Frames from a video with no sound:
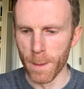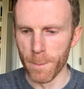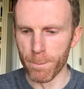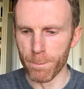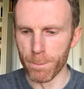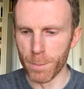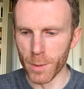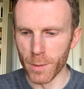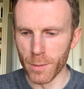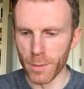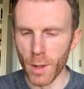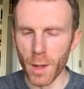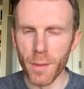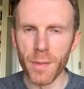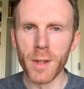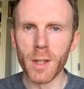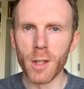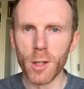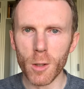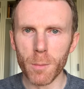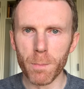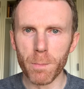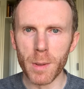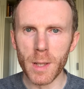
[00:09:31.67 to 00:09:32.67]
But nothing
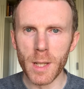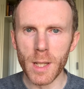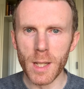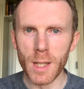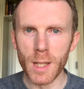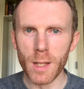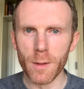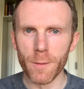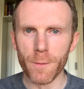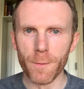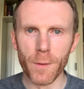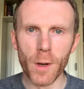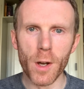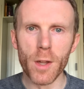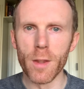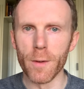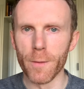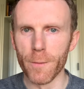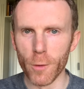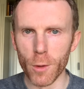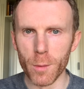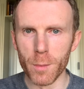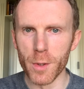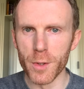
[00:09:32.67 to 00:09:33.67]
could be further
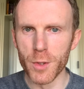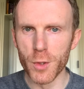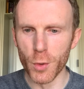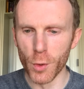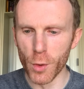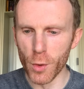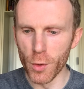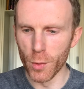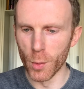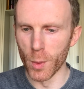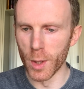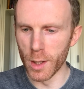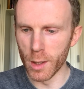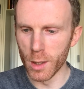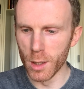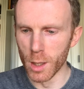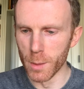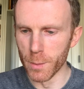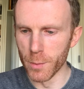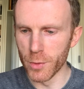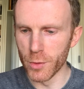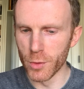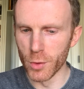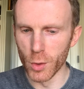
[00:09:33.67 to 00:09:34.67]
from the truth when it
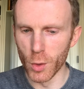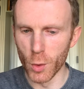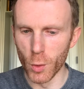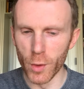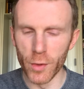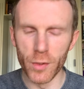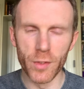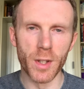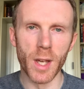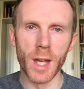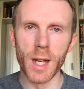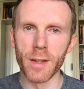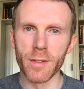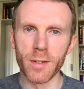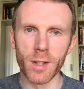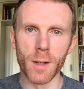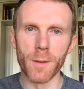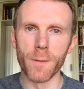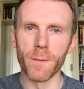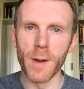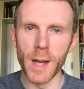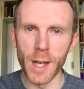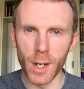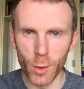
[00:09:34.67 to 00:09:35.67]
comes to Christianity. In
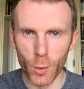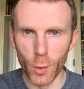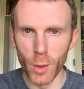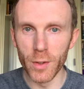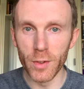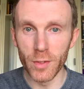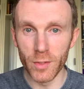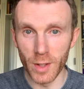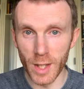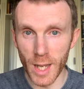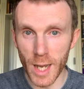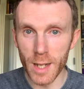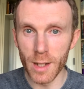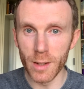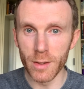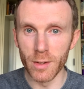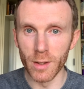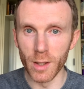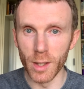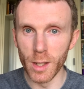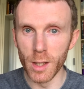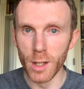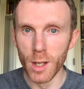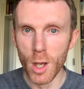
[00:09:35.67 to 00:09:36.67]
fact,
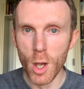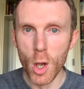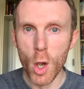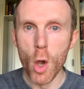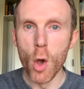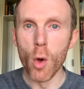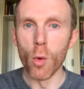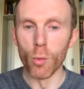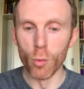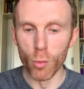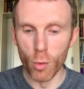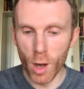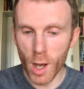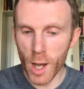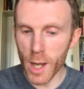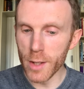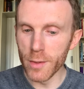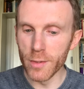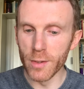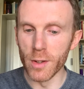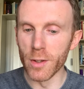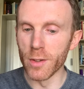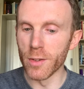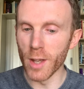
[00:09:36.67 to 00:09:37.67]
Christianity
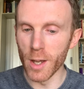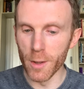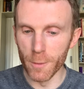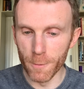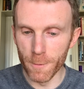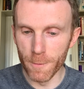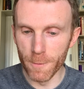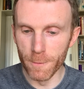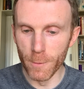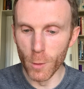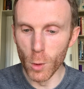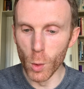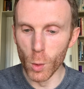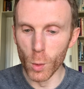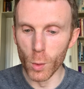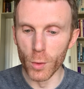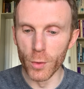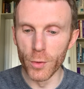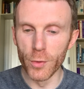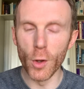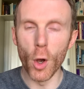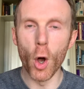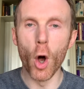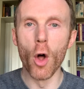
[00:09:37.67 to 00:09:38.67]
rises and
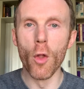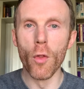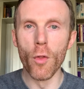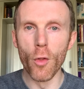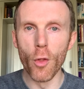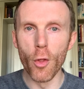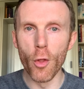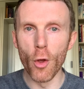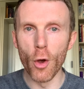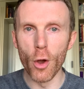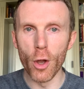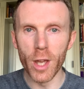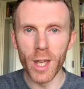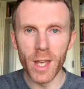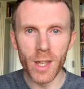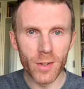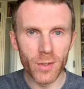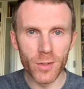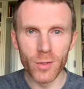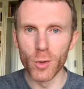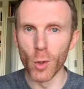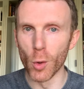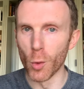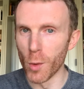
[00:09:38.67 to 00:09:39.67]
falls on the
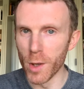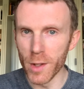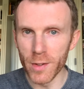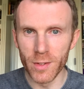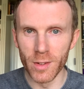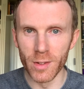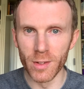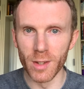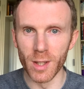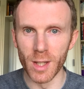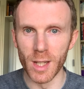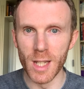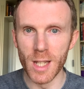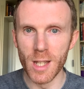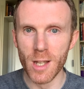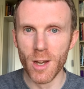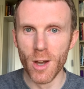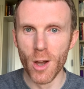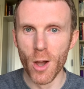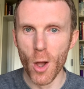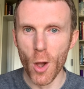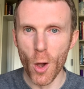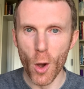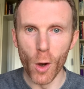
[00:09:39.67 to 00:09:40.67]
historicity
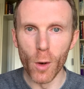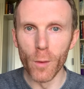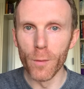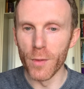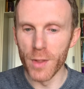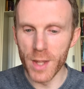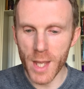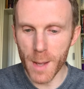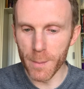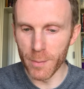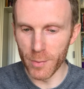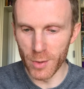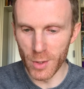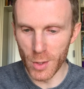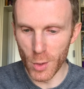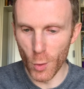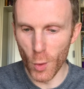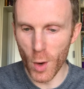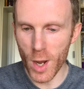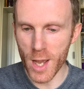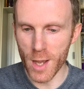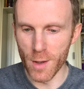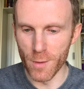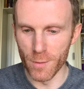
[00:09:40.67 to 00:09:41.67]
of the empty
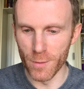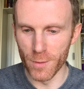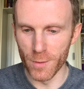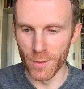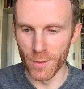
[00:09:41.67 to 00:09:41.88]
grave.